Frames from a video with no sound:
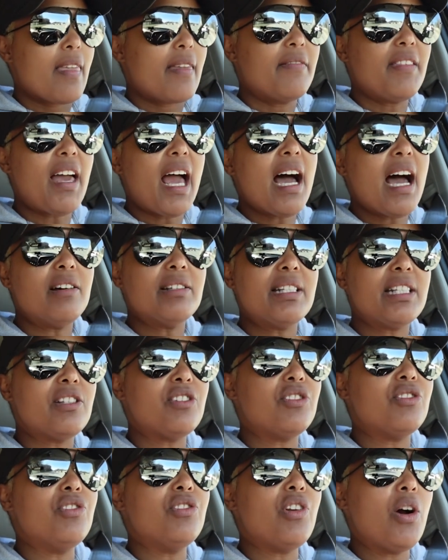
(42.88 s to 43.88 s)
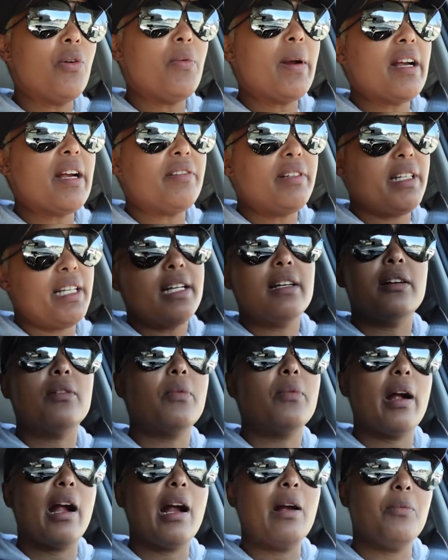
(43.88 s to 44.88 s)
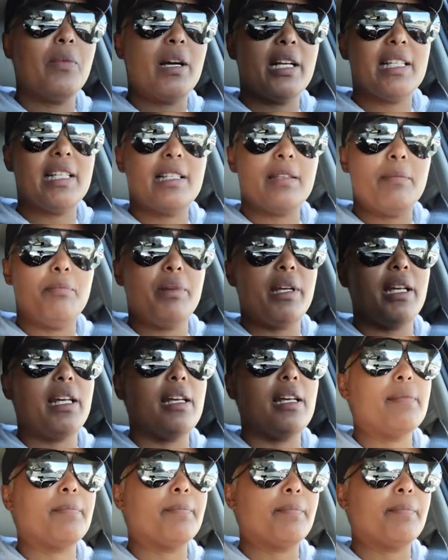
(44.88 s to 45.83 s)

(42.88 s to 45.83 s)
The house is nowhere near where I want it to be.